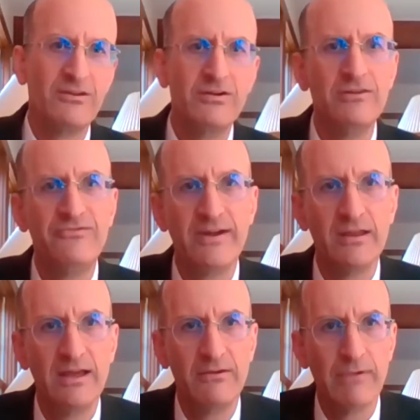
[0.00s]
good
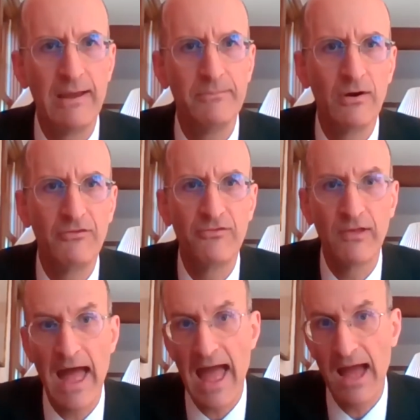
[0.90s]
feeling rainbow
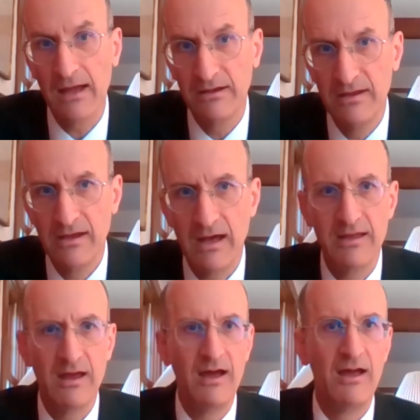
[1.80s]
flag
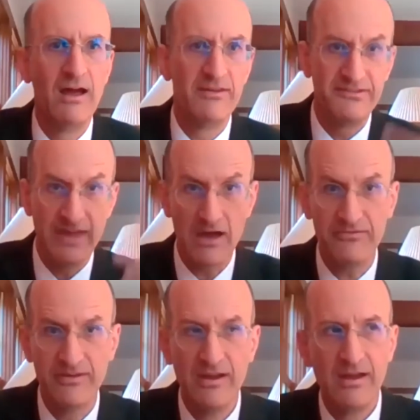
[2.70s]

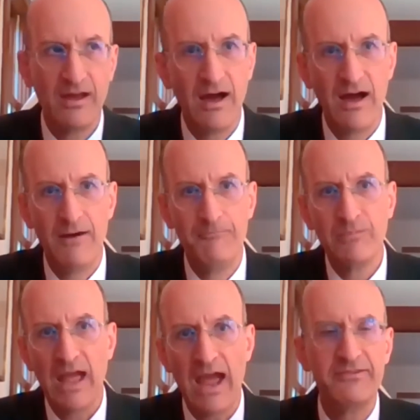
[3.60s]
stuff,
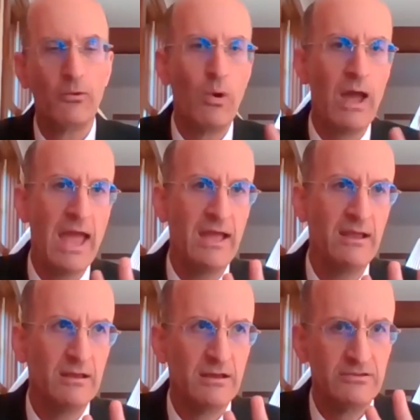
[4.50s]
as a
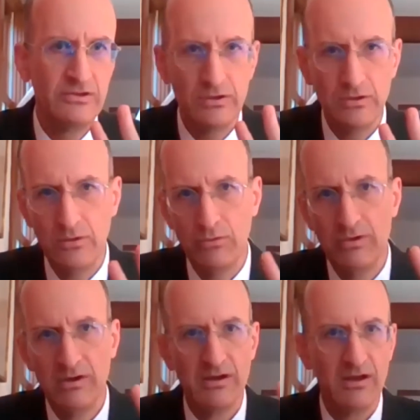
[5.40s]
way
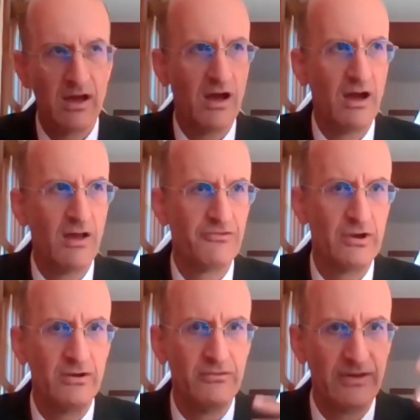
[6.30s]
to
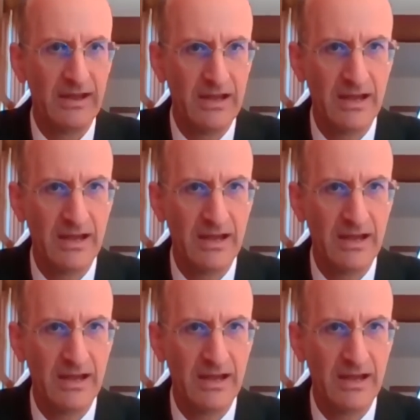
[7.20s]
sort of